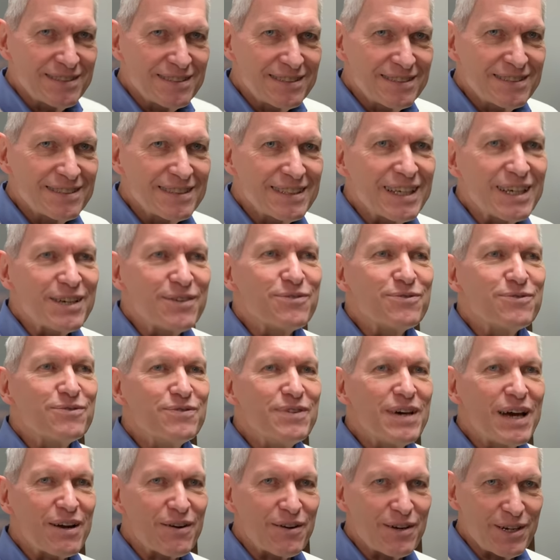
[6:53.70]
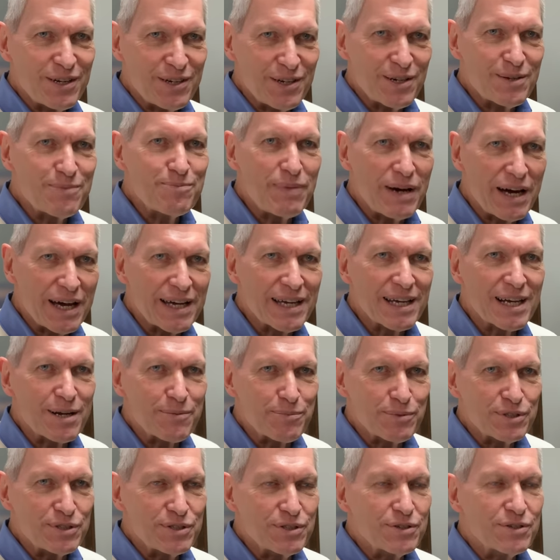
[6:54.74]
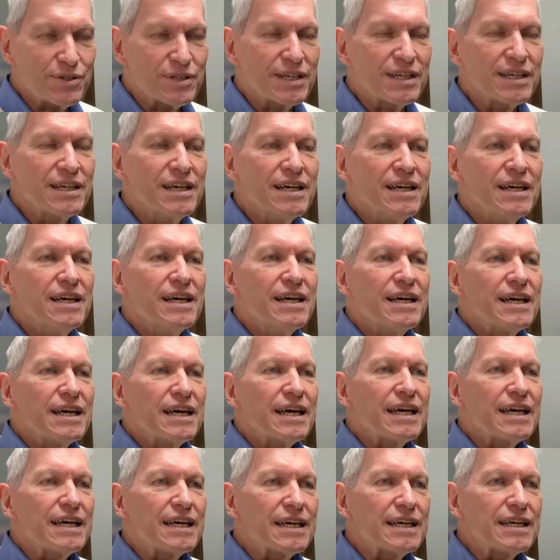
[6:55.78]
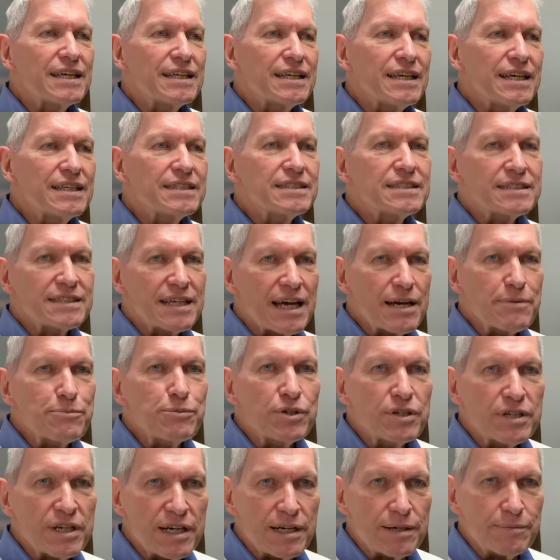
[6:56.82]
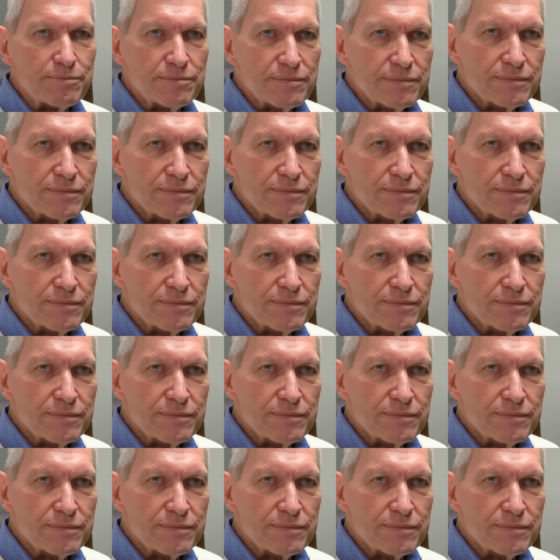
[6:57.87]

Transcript: It is, isn't it? Very good buying opportunity. Yeah. And its time will come.